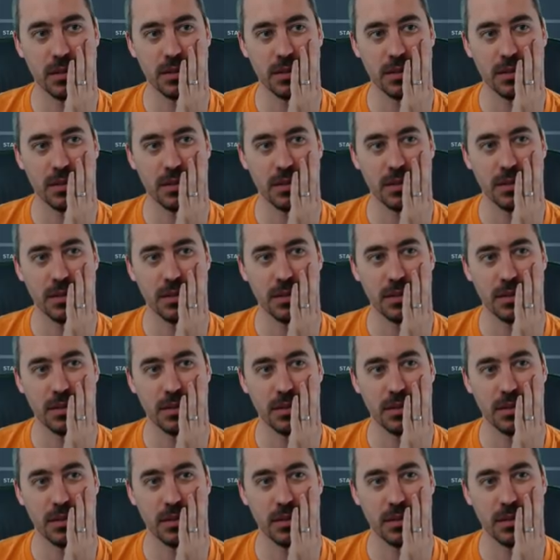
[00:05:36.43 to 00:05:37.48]

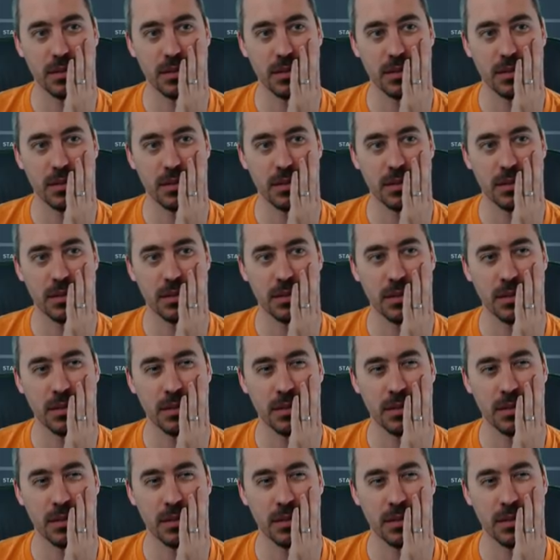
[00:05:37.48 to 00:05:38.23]
Nobody speaks.